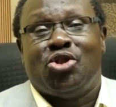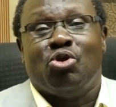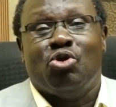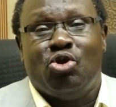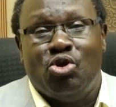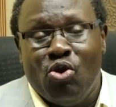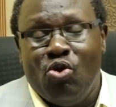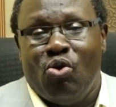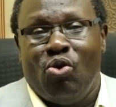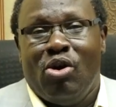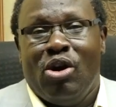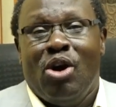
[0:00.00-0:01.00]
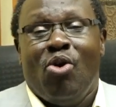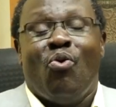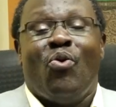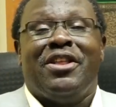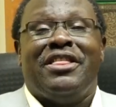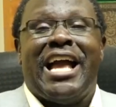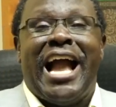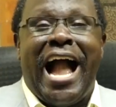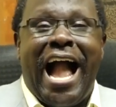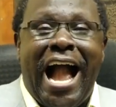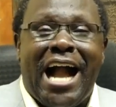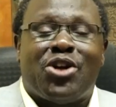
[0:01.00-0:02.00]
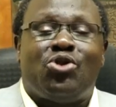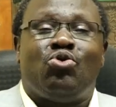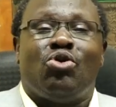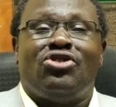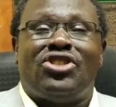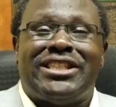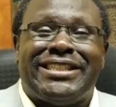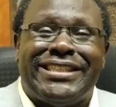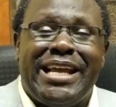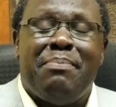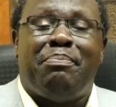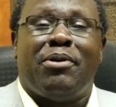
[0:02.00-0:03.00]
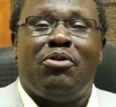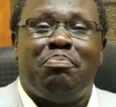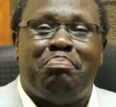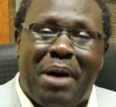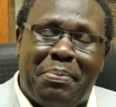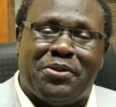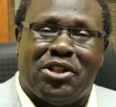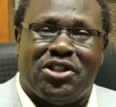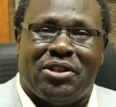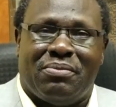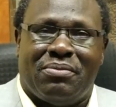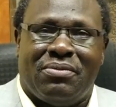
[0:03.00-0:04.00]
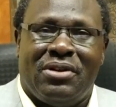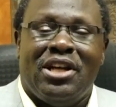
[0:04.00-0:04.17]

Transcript: to do with the actual simple baptism.